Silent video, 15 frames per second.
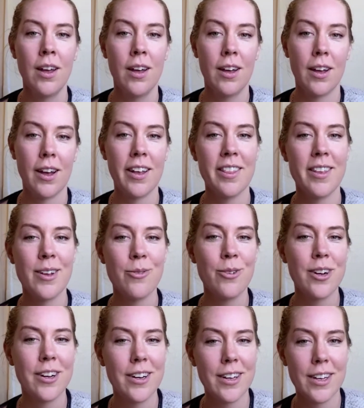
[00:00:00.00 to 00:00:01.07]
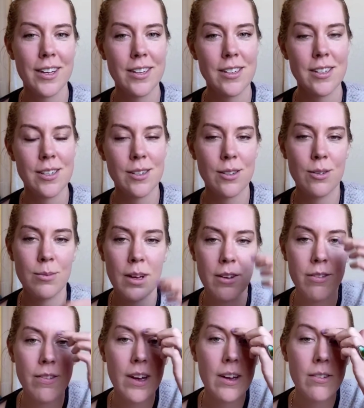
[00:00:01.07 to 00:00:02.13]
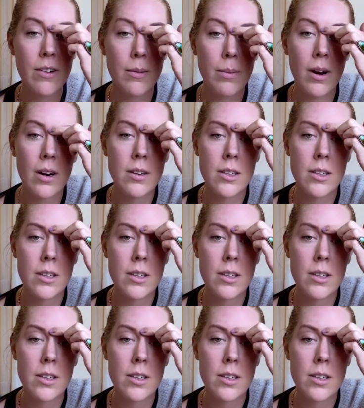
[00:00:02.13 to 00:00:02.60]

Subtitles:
And then we're going to get to my favorite part